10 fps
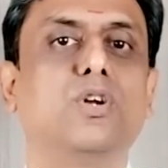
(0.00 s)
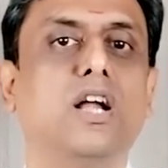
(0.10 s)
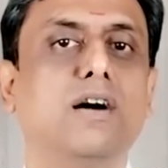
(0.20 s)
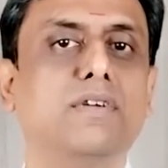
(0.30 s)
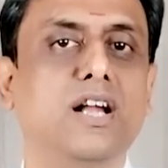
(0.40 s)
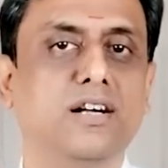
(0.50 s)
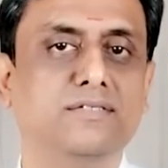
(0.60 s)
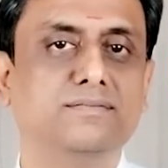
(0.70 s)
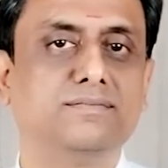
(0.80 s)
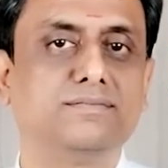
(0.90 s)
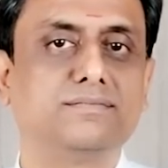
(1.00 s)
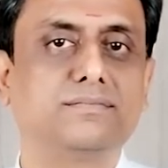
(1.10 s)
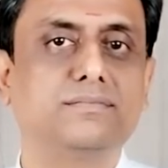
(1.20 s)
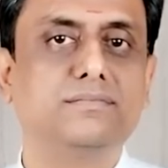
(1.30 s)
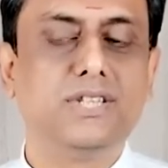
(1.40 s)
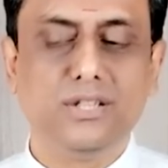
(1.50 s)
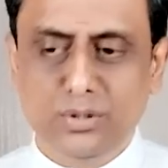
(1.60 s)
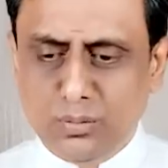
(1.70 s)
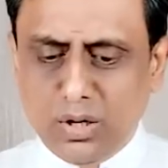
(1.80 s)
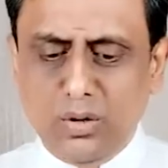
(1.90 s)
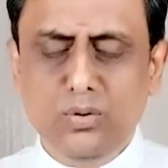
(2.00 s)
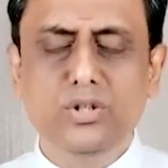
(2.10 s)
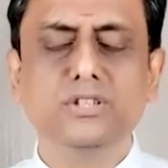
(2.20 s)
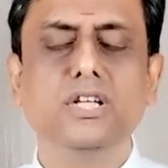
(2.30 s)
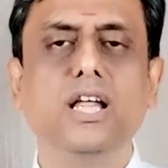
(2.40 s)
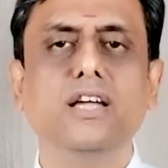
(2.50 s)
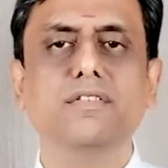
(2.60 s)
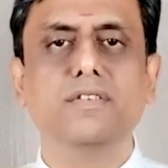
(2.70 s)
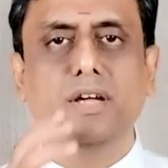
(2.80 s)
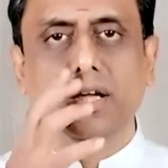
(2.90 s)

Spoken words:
to Ravana. Throughout his life,